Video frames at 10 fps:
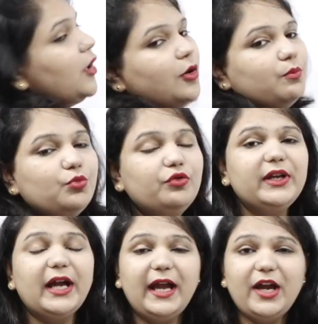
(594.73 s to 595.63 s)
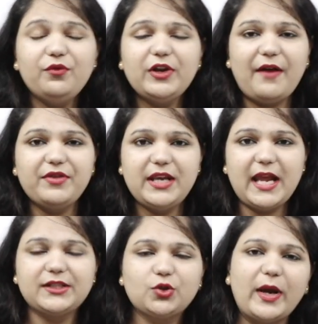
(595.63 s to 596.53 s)
Moving ahead, we have the
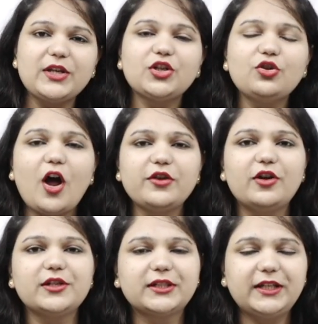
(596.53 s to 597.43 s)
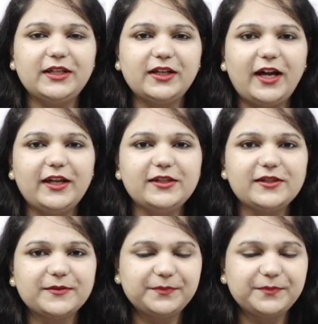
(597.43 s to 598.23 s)
next question on your screen, guys.